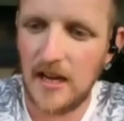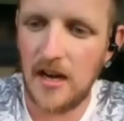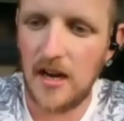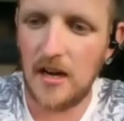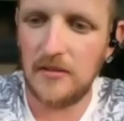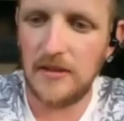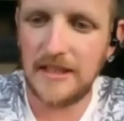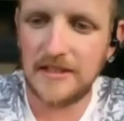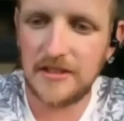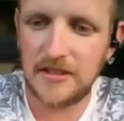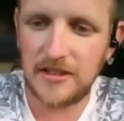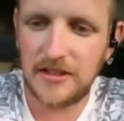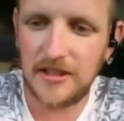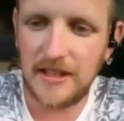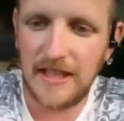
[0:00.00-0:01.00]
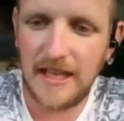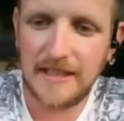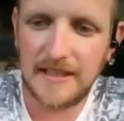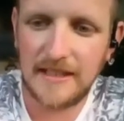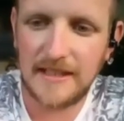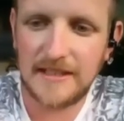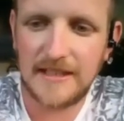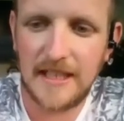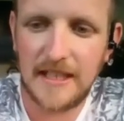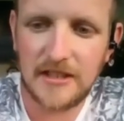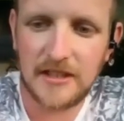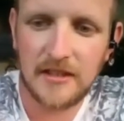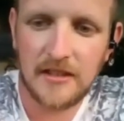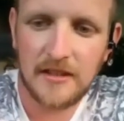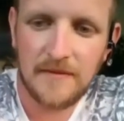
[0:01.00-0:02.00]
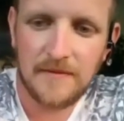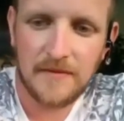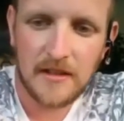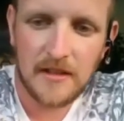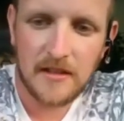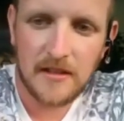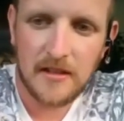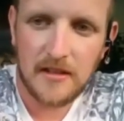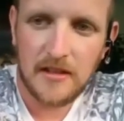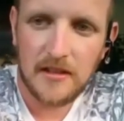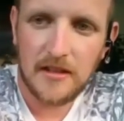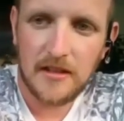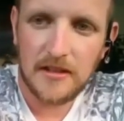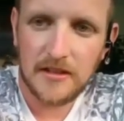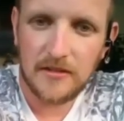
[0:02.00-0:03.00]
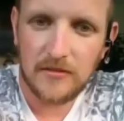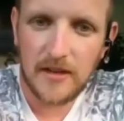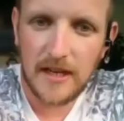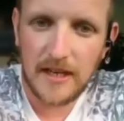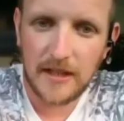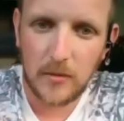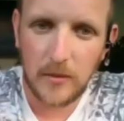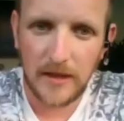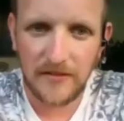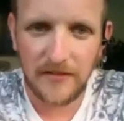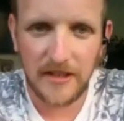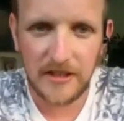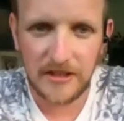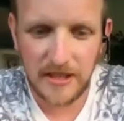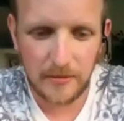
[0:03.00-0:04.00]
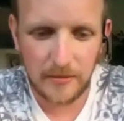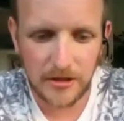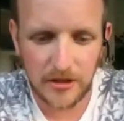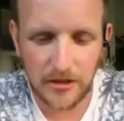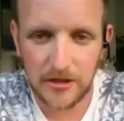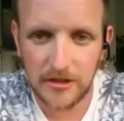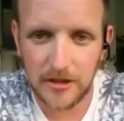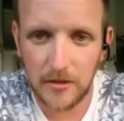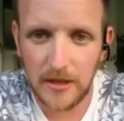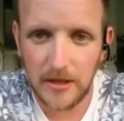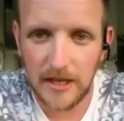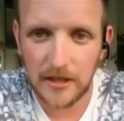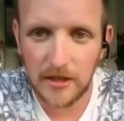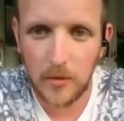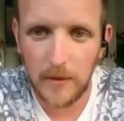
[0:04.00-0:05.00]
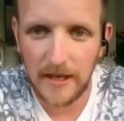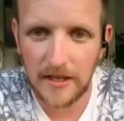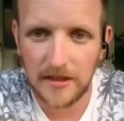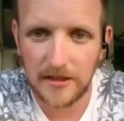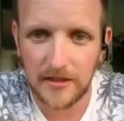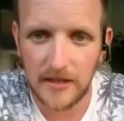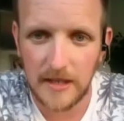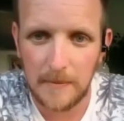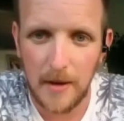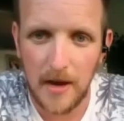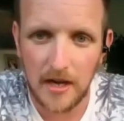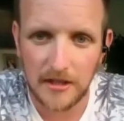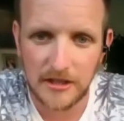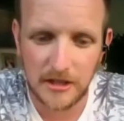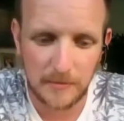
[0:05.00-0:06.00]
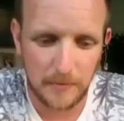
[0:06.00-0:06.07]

heart racing just at the end of this session. Really quick finisher. We're just going to do a quick 3-part